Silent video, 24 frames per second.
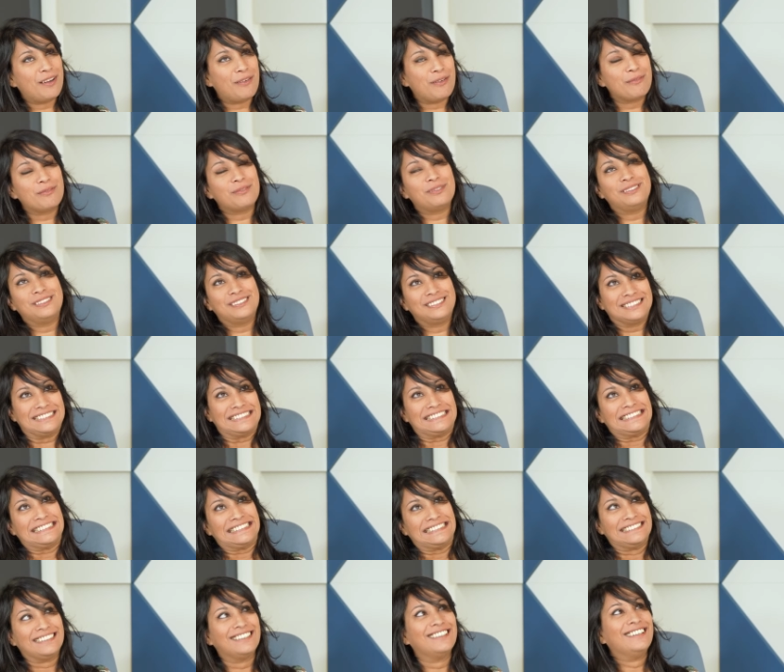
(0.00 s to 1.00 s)
um,
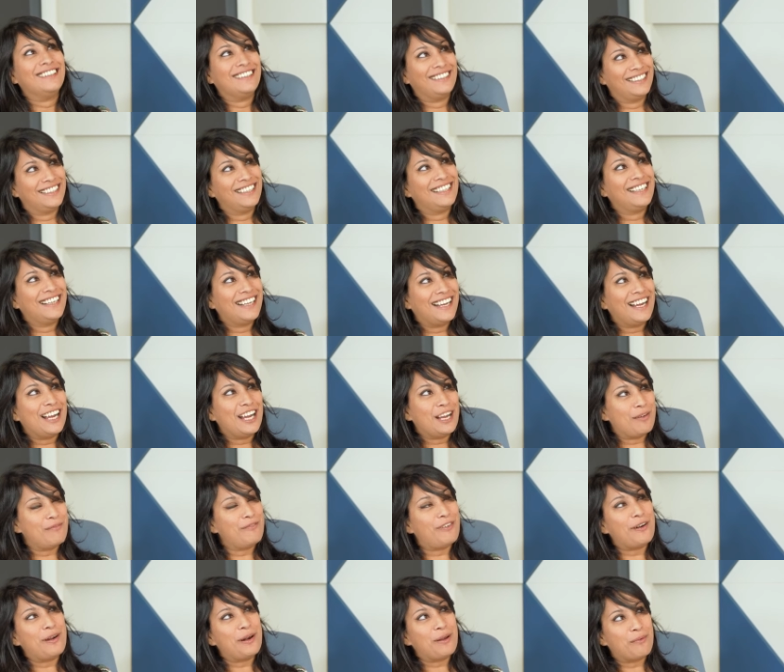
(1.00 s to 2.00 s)

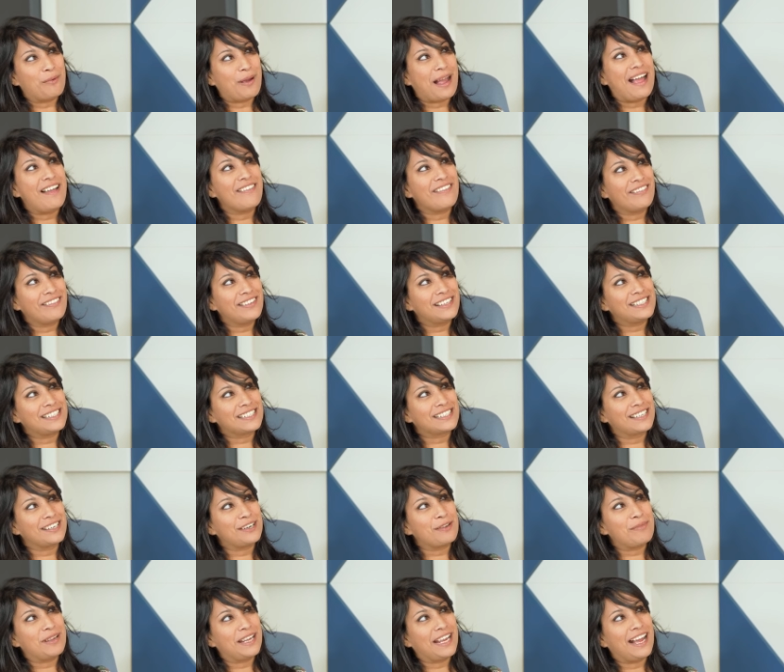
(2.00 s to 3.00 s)
I'm very aware that this is
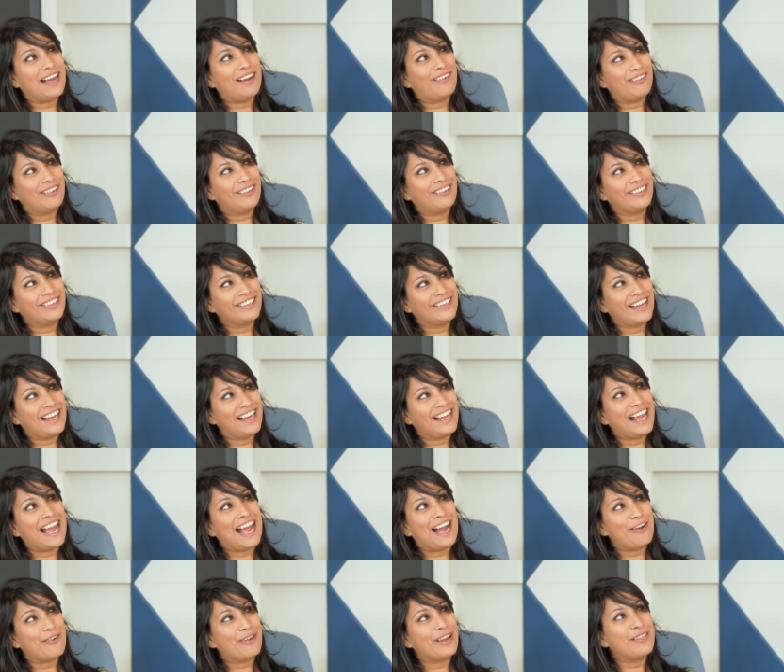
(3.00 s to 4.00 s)
going to be out on uh, yeah.
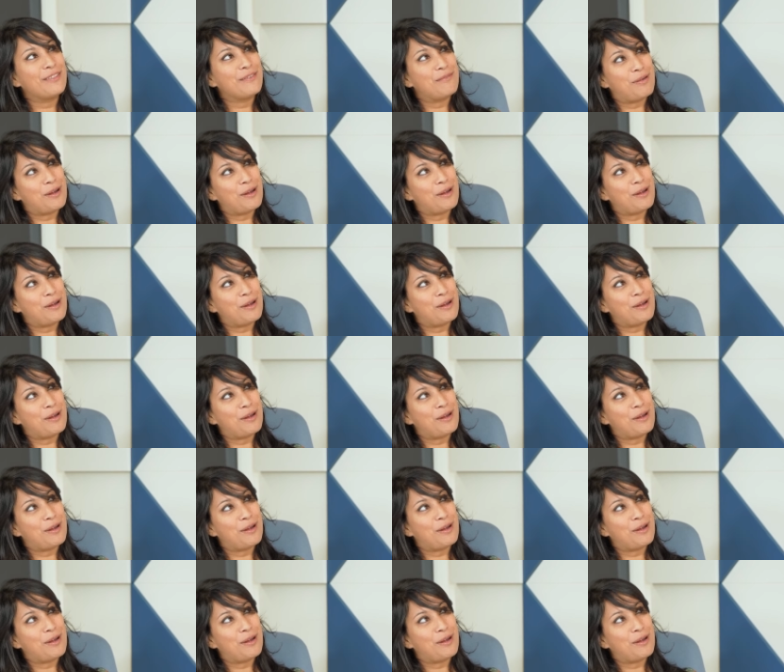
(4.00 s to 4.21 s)
uh, out in the